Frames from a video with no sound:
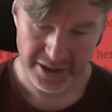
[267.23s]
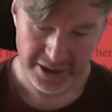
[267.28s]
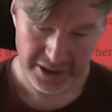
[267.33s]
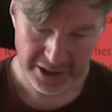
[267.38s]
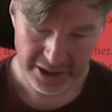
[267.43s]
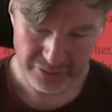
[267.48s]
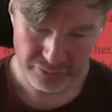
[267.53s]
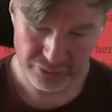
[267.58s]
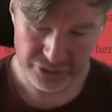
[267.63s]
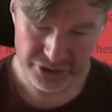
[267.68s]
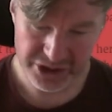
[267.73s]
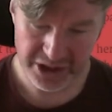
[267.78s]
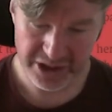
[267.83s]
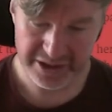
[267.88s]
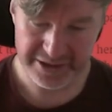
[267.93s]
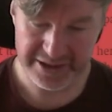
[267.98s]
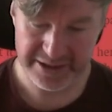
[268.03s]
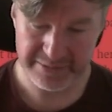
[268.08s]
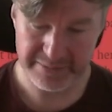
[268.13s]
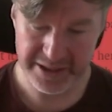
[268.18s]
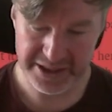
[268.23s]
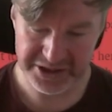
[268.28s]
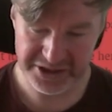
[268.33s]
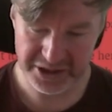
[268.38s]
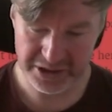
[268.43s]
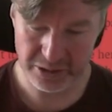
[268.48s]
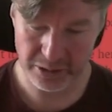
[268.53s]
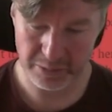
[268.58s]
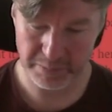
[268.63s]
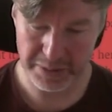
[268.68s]
Returning
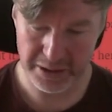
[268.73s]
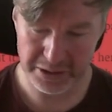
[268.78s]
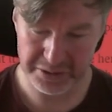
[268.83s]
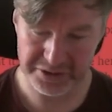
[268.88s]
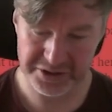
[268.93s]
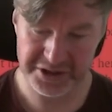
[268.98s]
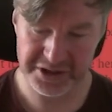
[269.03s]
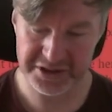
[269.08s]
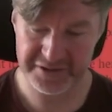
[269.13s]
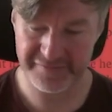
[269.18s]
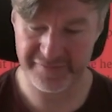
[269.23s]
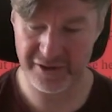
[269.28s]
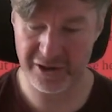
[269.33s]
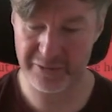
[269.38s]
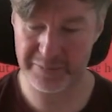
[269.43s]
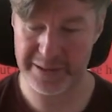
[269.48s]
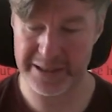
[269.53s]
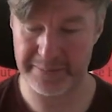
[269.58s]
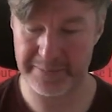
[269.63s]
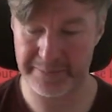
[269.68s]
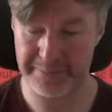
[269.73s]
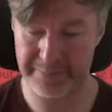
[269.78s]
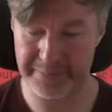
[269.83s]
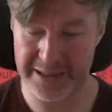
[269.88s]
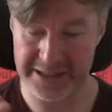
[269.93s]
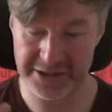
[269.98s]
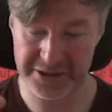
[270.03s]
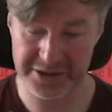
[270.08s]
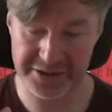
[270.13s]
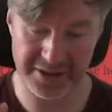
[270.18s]
magical pulses vibrate
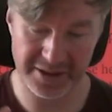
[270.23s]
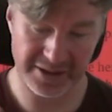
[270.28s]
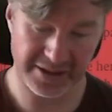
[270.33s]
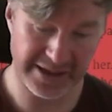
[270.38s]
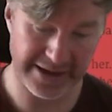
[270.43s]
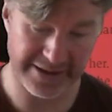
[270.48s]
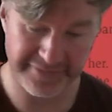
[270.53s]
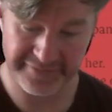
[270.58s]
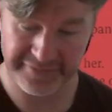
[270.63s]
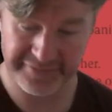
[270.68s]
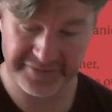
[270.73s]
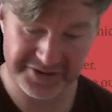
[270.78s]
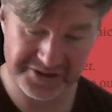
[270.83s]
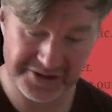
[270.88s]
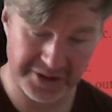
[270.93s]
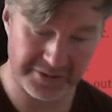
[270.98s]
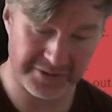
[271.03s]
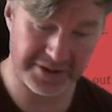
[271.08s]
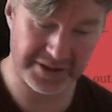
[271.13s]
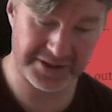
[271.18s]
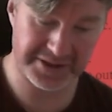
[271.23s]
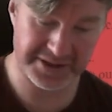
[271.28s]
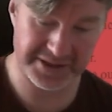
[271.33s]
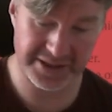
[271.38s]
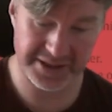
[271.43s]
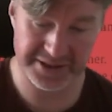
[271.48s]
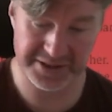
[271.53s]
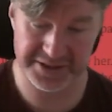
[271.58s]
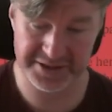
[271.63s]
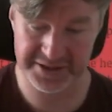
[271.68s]
back to the left. So this
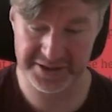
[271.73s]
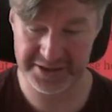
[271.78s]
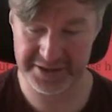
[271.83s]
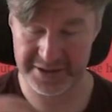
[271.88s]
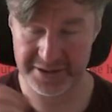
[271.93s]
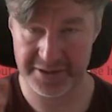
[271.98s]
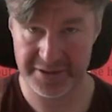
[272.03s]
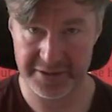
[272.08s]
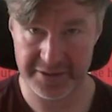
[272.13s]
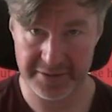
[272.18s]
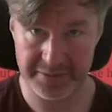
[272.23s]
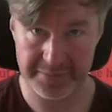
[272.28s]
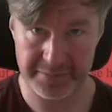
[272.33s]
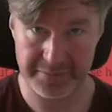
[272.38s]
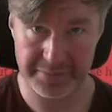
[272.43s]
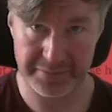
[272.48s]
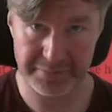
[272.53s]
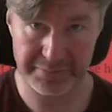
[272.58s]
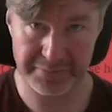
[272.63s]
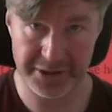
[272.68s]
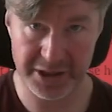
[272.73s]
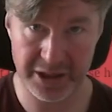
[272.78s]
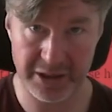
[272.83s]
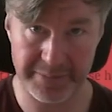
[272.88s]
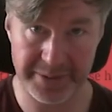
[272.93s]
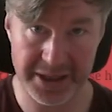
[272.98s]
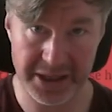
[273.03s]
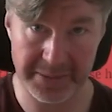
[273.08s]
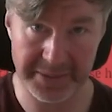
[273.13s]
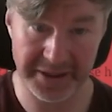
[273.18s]
is going to
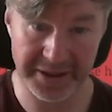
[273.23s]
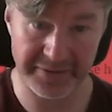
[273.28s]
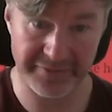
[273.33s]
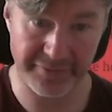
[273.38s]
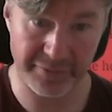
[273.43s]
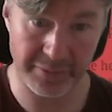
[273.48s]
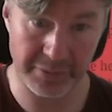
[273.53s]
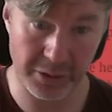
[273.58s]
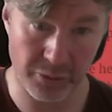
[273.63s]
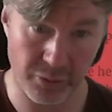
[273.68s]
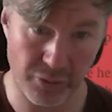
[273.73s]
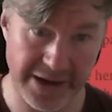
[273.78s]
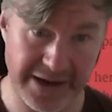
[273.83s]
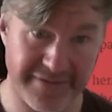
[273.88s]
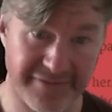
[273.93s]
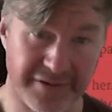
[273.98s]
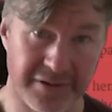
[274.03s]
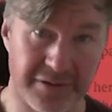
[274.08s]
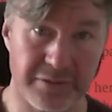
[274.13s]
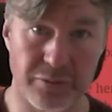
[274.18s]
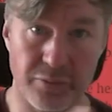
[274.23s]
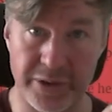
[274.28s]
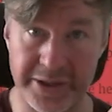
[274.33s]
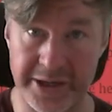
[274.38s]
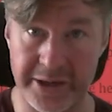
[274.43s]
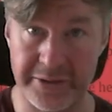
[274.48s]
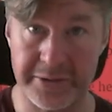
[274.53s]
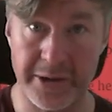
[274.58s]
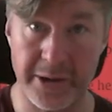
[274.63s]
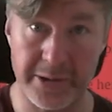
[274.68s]
be coming from the raven. We
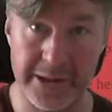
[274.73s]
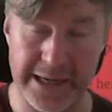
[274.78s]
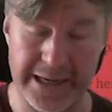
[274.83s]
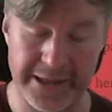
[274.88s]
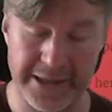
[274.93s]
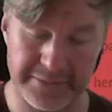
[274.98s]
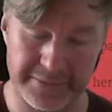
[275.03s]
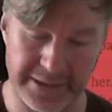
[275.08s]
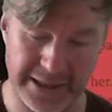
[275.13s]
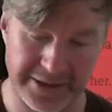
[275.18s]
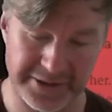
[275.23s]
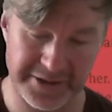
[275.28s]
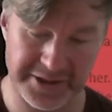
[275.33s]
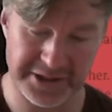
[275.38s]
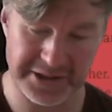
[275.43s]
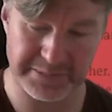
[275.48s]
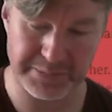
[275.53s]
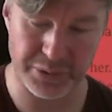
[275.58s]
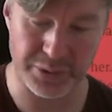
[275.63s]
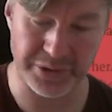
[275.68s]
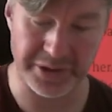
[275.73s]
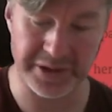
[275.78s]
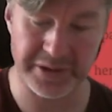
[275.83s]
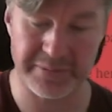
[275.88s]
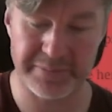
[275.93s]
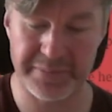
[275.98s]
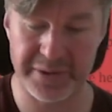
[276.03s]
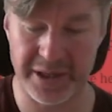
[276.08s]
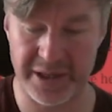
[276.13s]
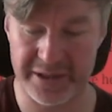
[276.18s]
don't know that at this
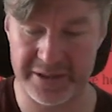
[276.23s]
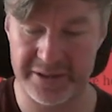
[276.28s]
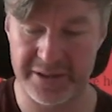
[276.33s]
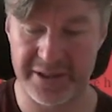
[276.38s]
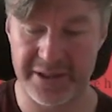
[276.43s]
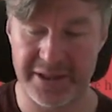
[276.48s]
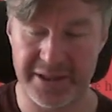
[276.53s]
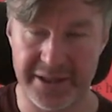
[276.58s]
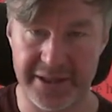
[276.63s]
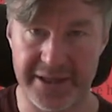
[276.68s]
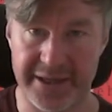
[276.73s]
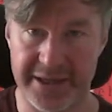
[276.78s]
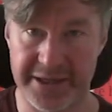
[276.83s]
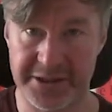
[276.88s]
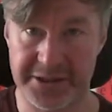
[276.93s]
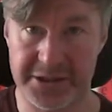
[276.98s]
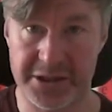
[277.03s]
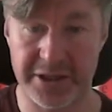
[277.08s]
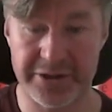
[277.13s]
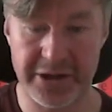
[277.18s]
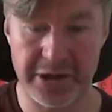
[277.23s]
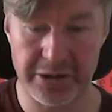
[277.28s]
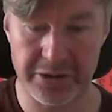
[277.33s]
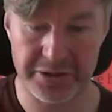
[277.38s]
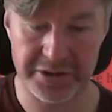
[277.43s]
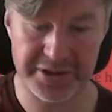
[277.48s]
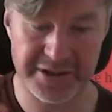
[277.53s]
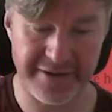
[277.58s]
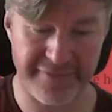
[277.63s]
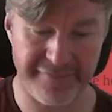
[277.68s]
point, but it's going to
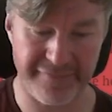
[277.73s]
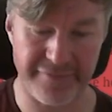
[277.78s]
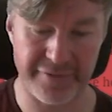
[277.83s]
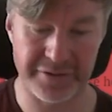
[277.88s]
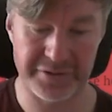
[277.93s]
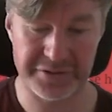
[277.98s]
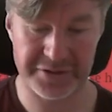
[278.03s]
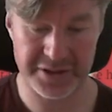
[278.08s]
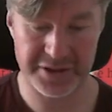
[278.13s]
look different.